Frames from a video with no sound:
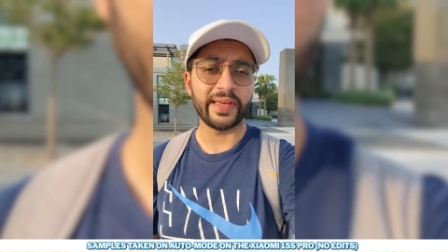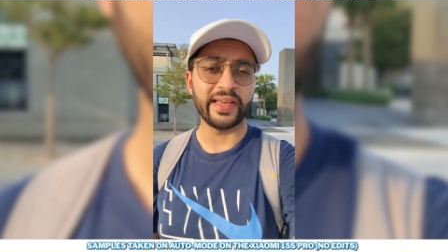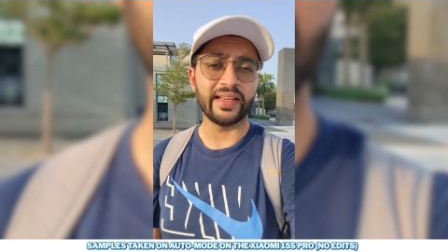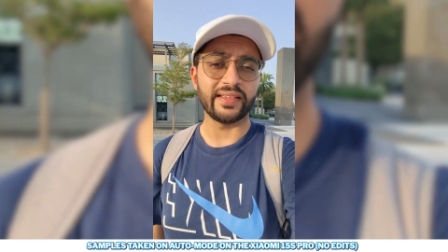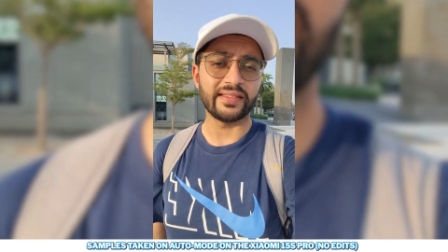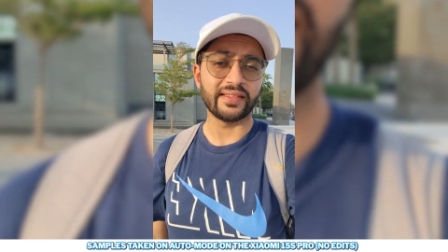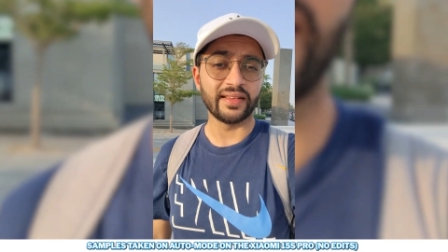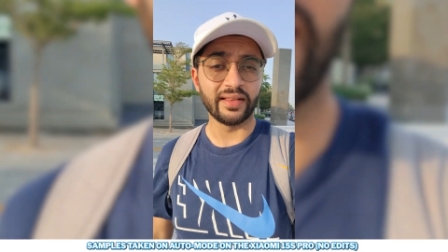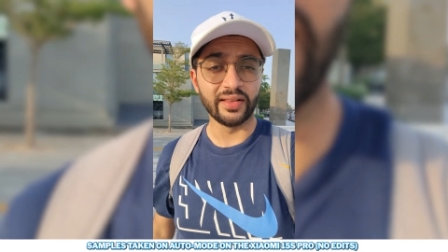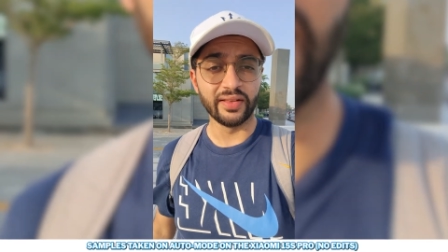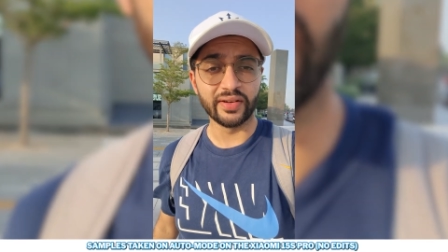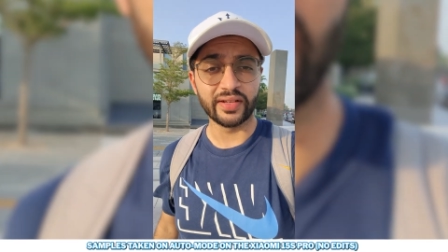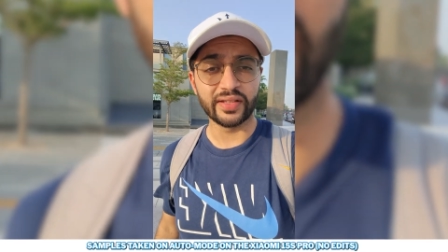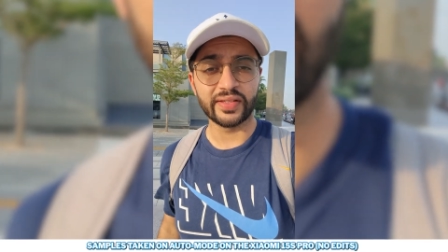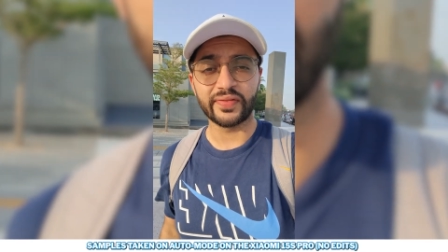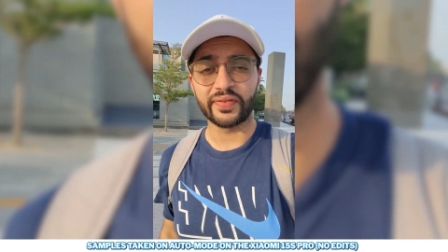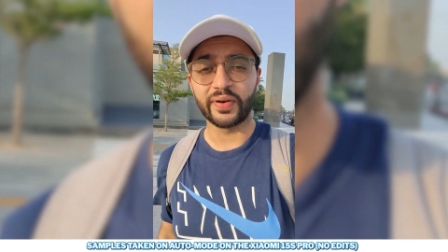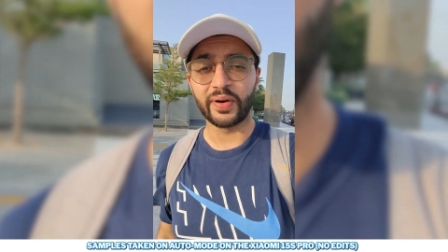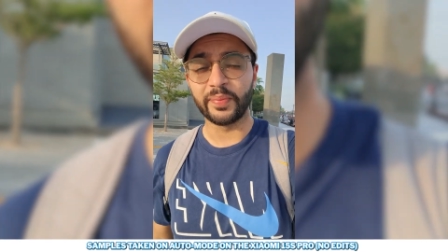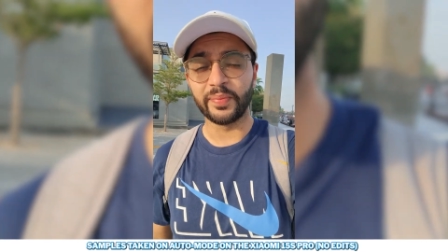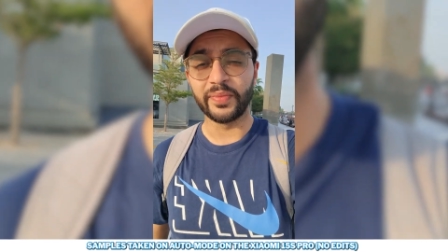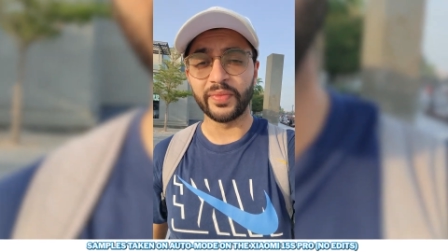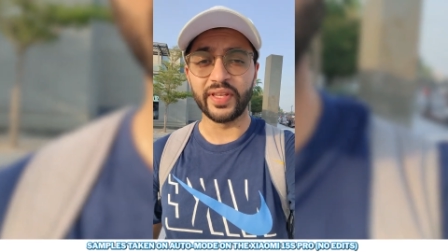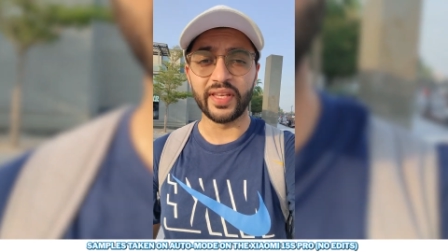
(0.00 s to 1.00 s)
P S looks
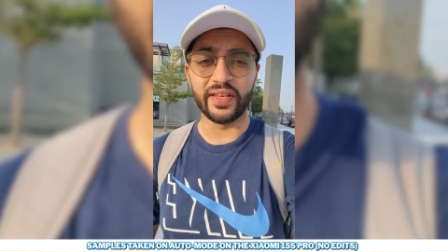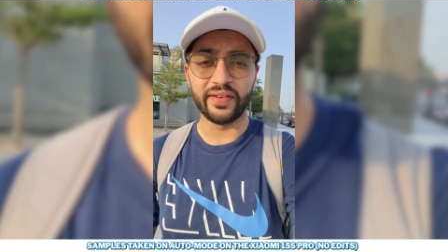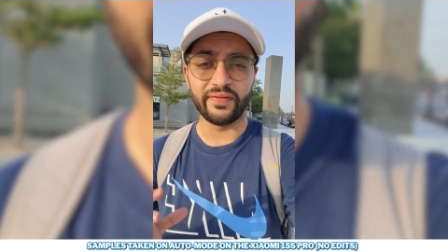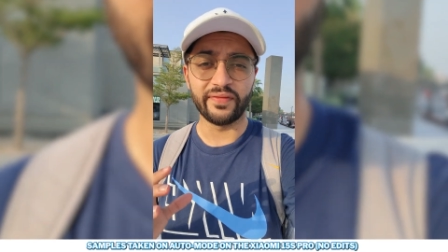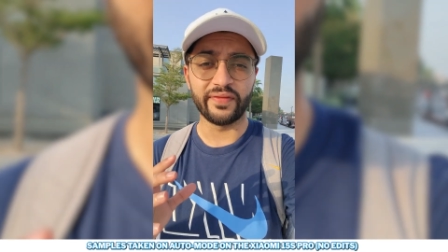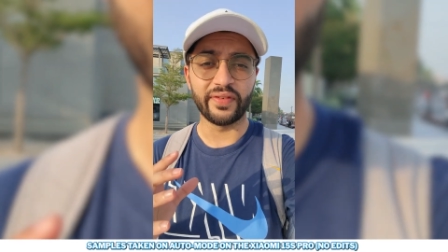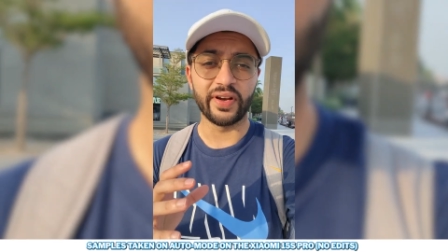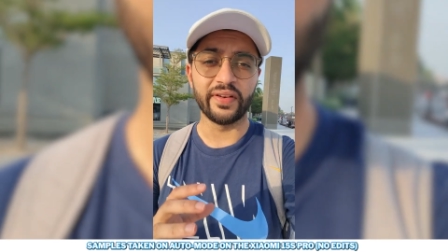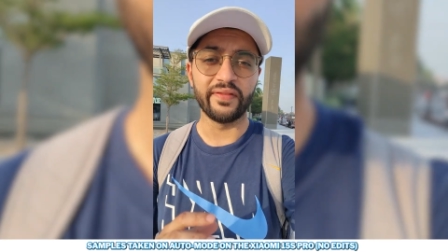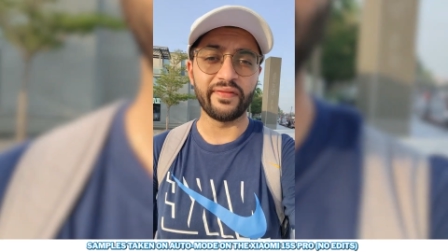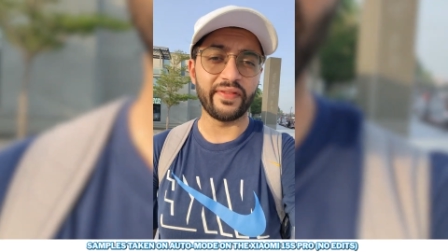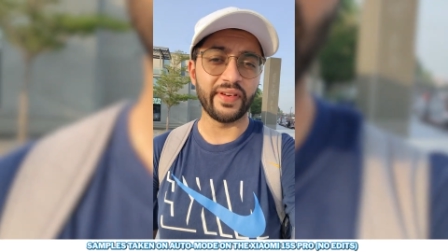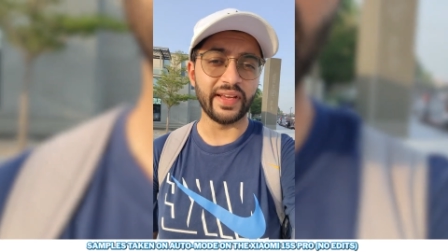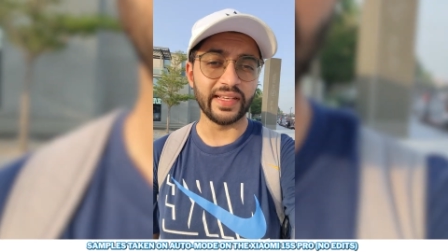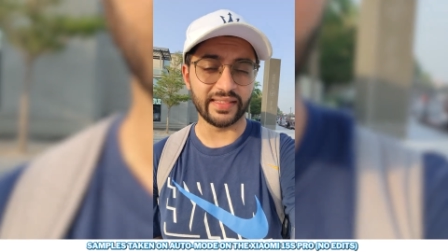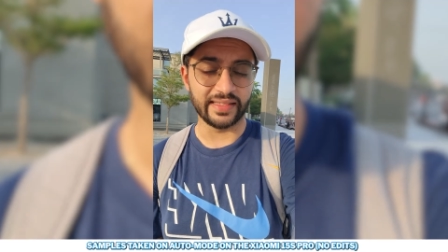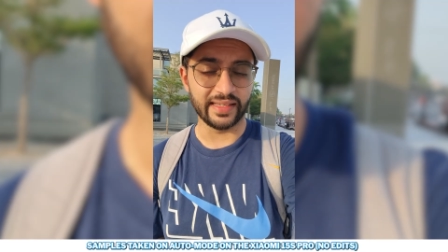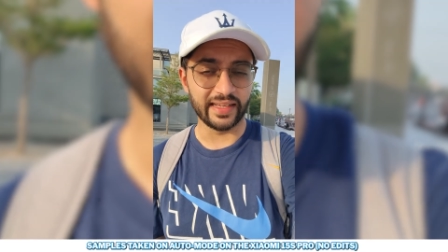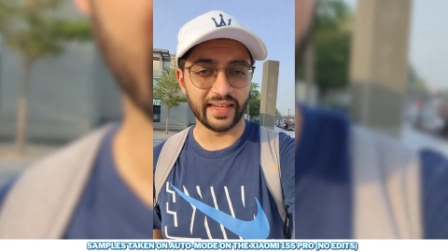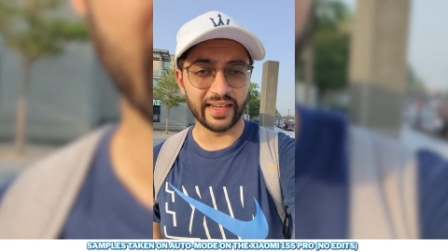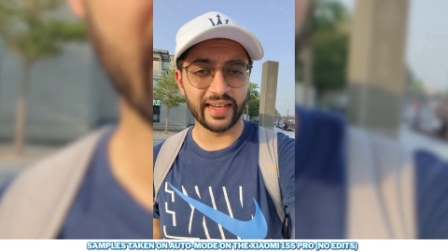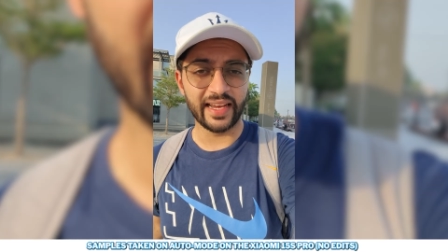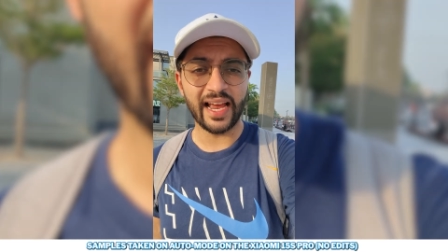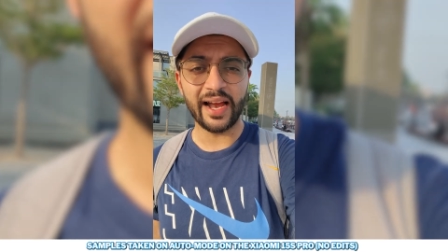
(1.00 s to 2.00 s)
from the
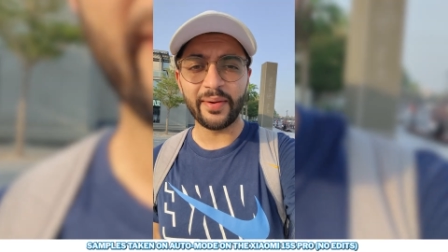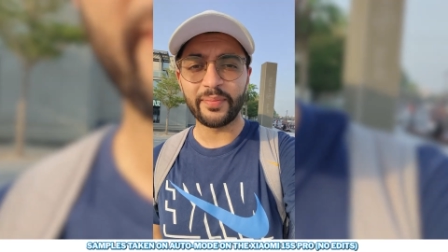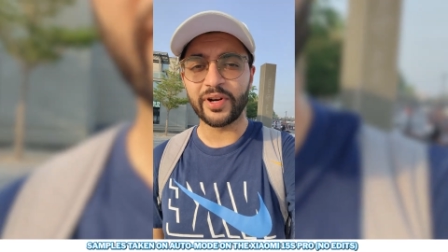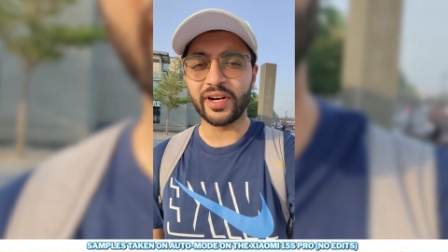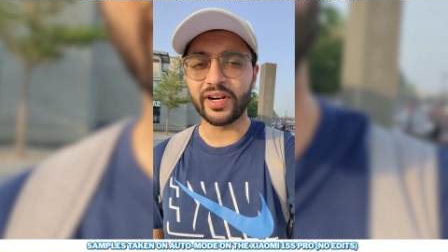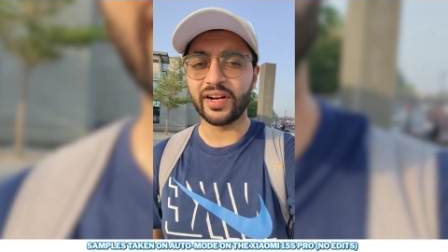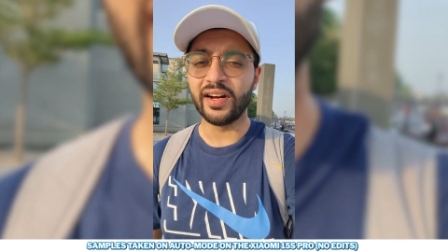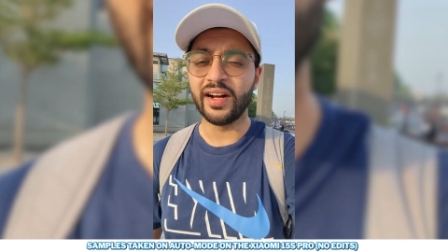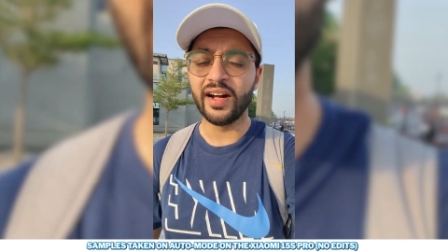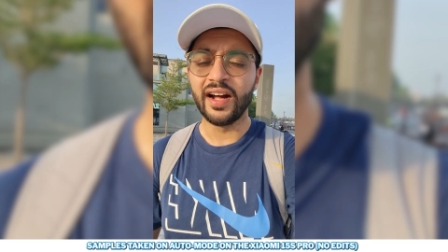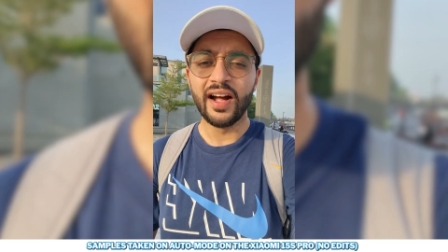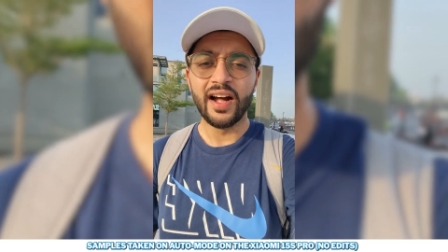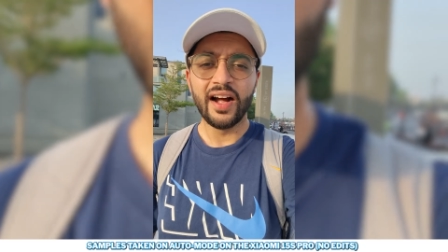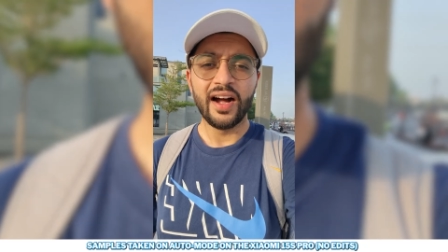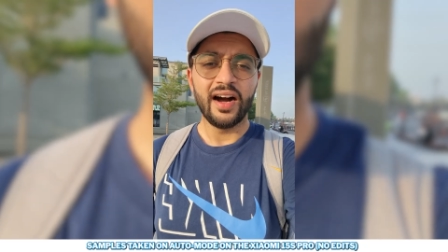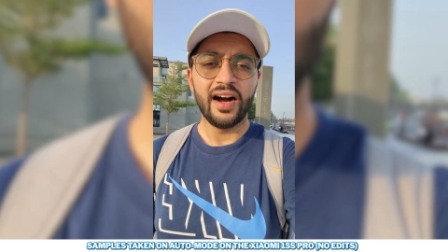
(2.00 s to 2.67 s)
front-facing camera,